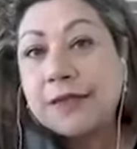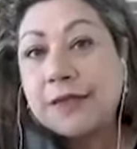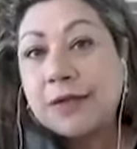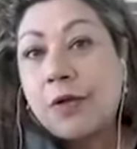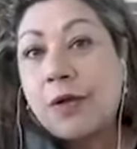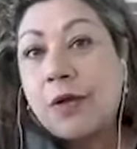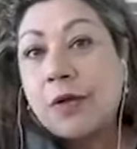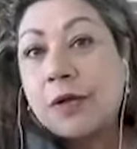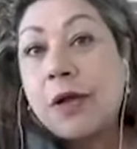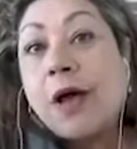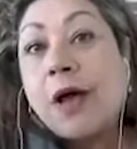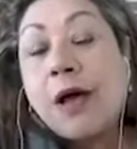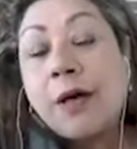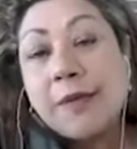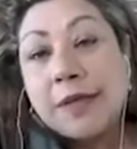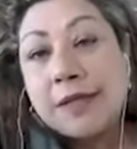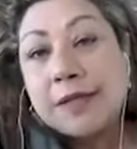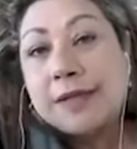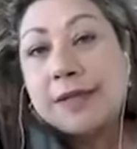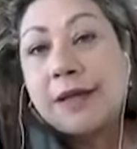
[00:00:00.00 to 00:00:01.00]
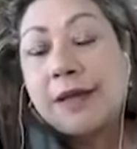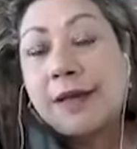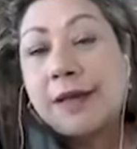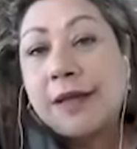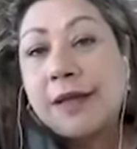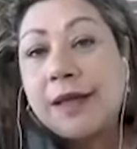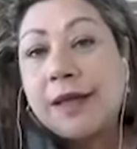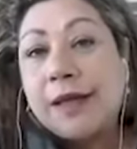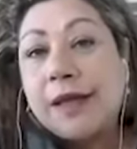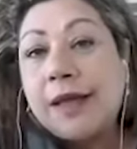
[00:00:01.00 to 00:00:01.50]
That's called
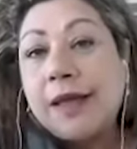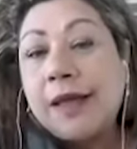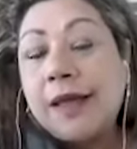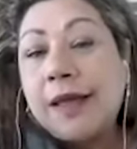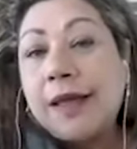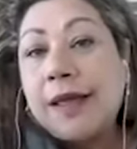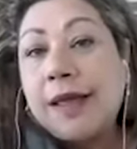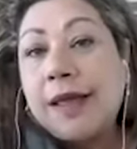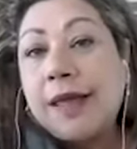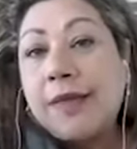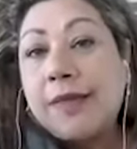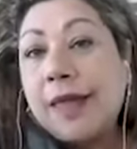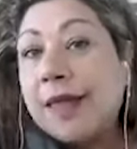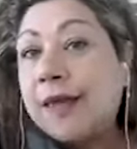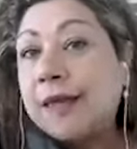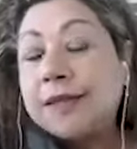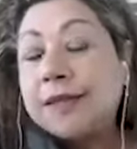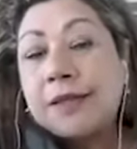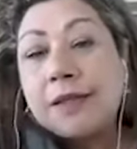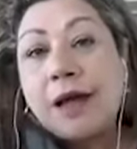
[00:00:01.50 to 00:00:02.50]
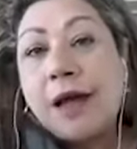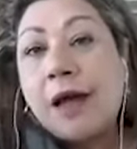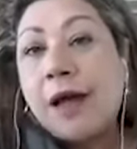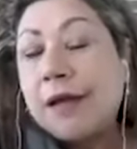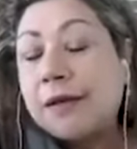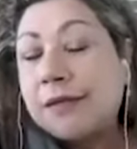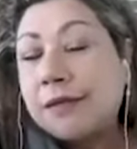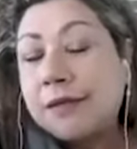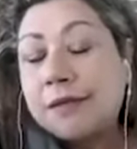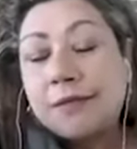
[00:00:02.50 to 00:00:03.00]
homicide. And that is
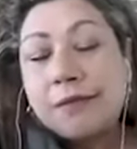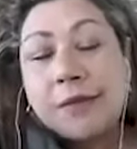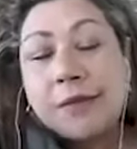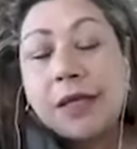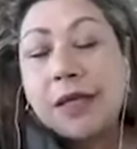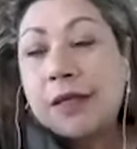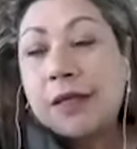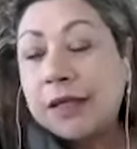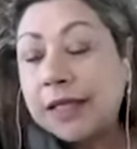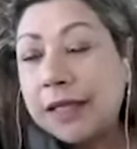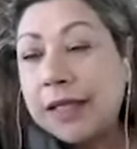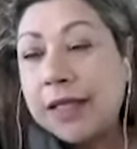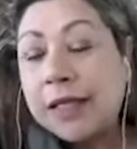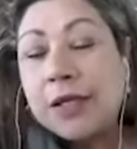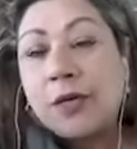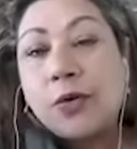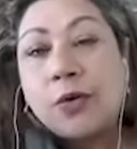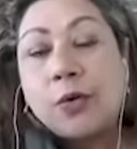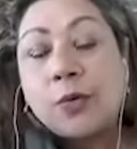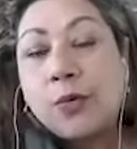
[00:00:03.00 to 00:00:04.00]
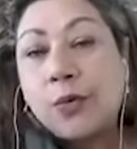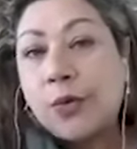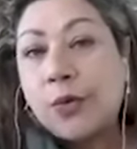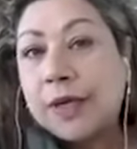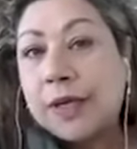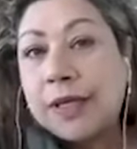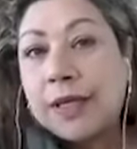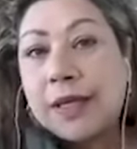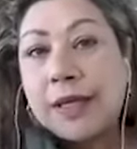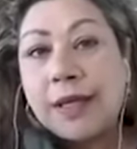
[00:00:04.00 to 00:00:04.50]
not clean or
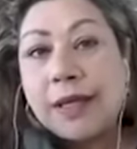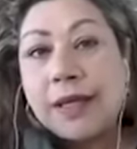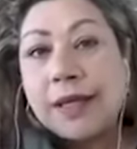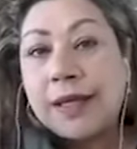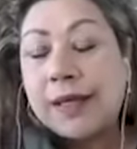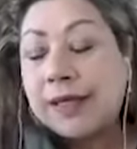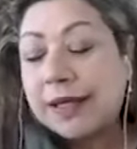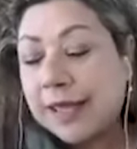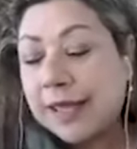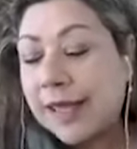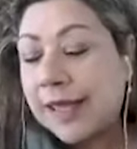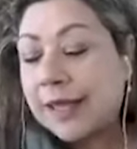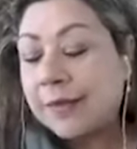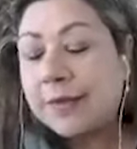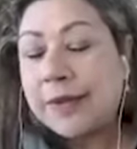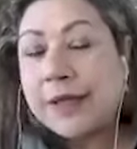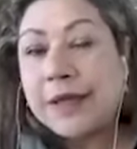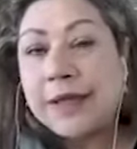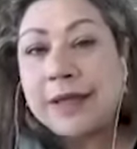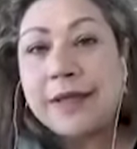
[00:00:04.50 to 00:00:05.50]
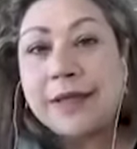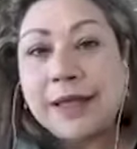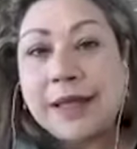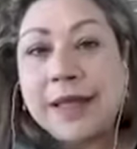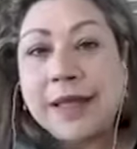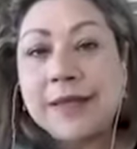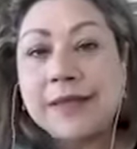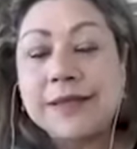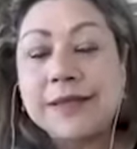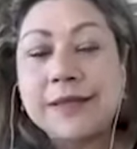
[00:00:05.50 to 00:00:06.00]
pretty, and it can't be
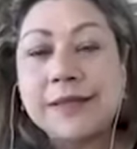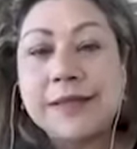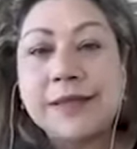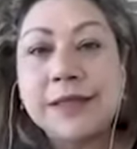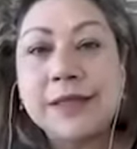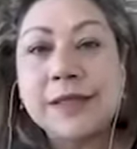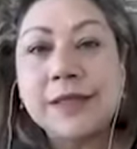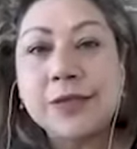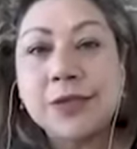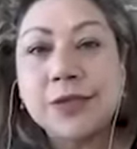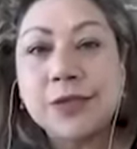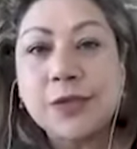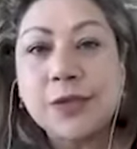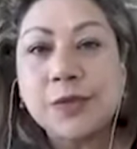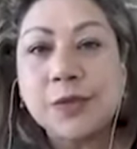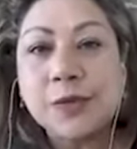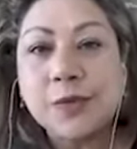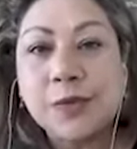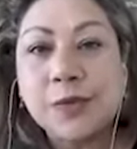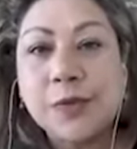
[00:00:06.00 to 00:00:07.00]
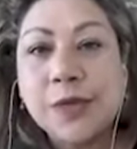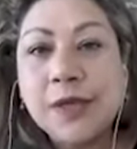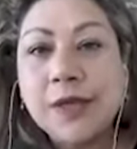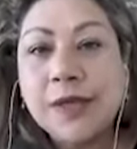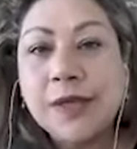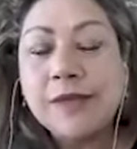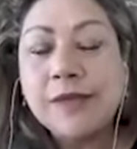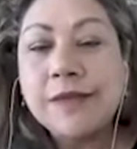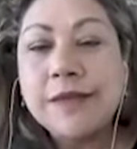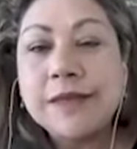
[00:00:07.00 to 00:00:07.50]
cleansed into
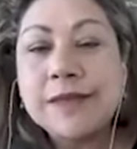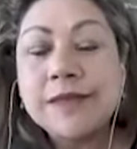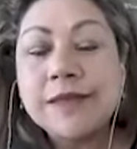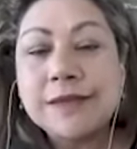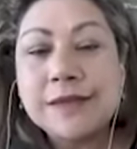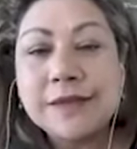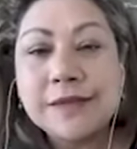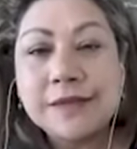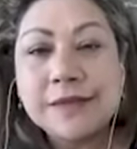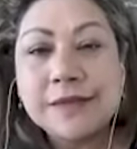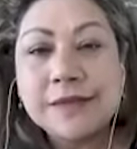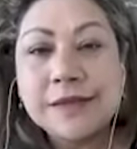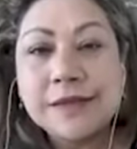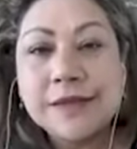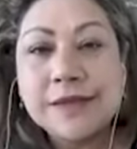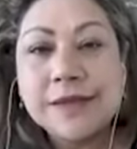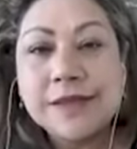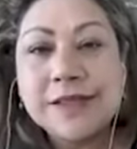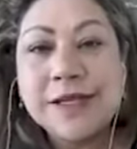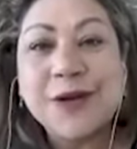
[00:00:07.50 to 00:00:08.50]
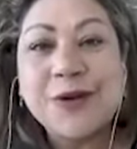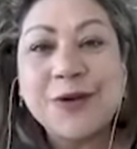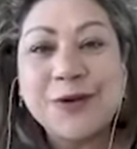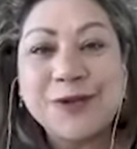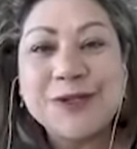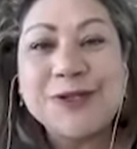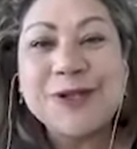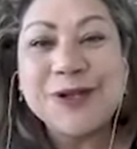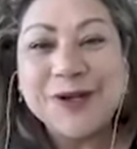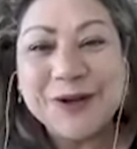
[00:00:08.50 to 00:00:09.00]
this
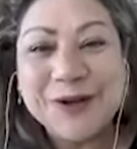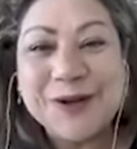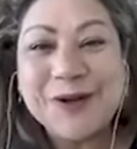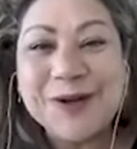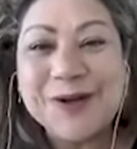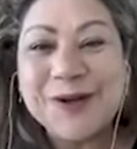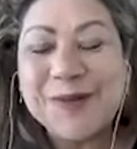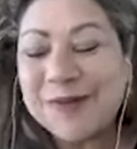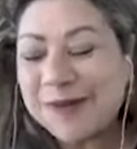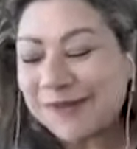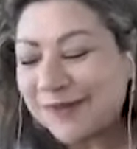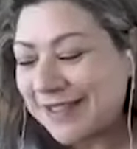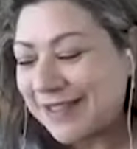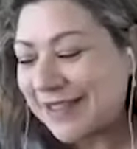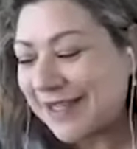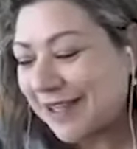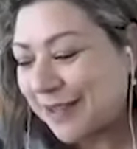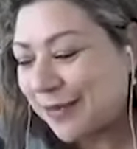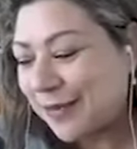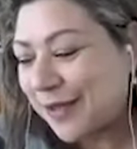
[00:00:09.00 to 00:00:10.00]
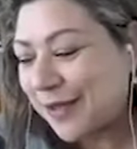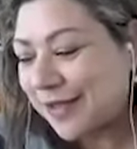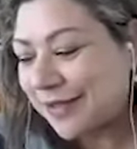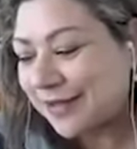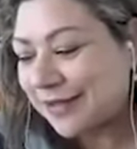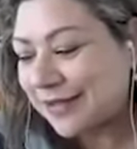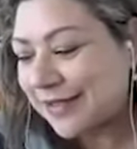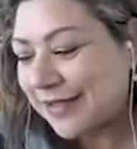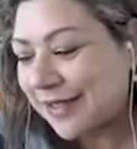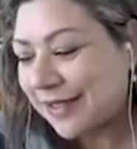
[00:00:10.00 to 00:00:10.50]
sterile term of the death
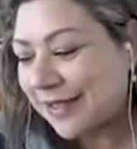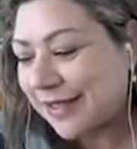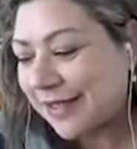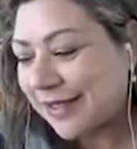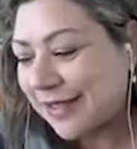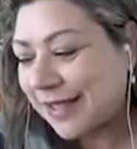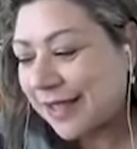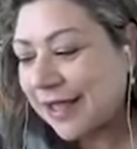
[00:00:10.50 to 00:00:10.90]
penalty.